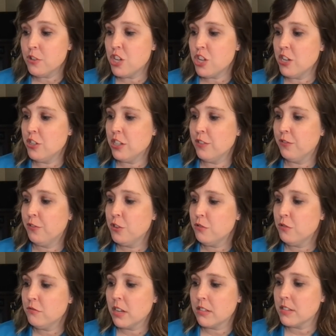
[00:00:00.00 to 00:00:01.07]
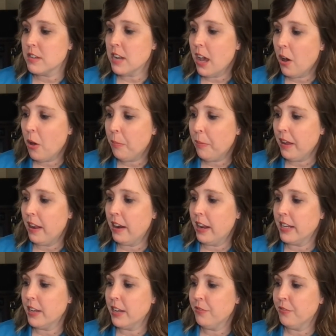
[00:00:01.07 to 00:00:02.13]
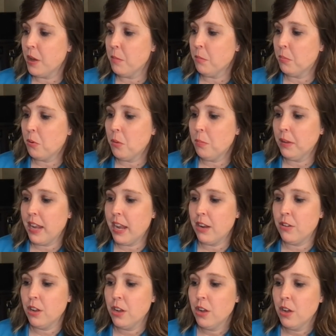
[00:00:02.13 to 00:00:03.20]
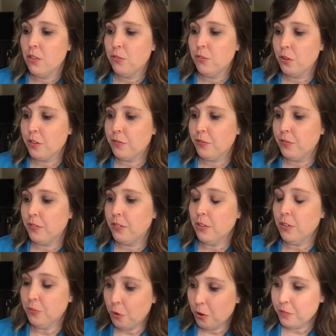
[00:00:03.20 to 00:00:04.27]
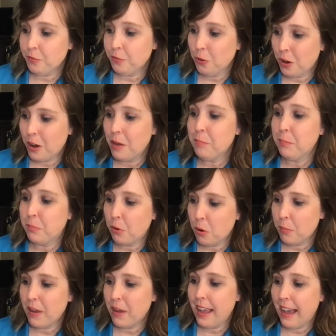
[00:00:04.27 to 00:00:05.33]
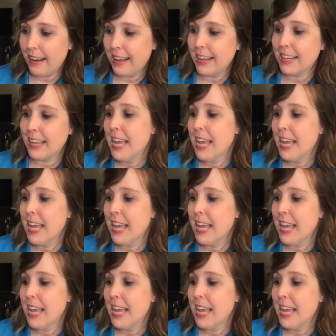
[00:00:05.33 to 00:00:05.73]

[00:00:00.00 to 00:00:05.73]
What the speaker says: Changing food doesn't help. And I give them ProPlan Fortiflora probiotic.